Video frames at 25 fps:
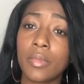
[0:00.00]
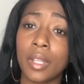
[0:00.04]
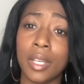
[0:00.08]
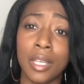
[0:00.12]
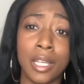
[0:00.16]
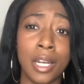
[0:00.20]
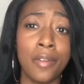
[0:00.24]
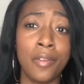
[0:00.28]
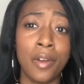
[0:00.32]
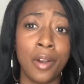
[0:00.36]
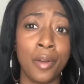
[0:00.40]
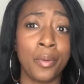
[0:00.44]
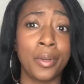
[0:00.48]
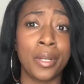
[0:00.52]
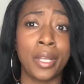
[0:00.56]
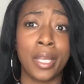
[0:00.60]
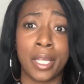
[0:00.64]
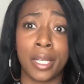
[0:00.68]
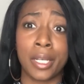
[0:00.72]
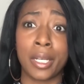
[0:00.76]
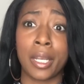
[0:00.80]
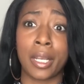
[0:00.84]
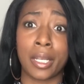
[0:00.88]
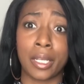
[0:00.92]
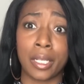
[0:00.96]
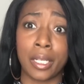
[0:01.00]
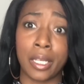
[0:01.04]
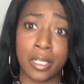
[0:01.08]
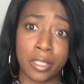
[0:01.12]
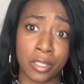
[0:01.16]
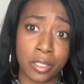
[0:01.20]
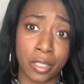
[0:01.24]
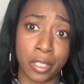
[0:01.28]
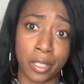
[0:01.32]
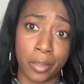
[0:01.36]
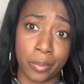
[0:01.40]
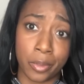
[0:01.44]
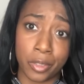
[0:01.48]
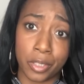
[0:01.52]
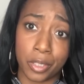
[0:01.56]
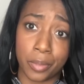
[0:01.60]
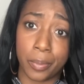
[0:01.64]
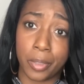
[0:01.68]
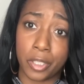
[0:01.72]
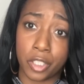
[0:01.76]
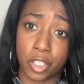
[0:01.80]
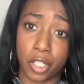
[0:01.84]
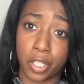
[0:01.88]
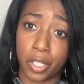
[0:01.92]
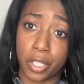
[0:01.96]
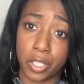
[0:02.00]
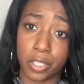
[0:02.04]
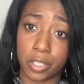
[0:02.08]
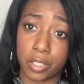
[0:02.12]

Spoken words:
And I've already had like a lot of celebrities in my chair.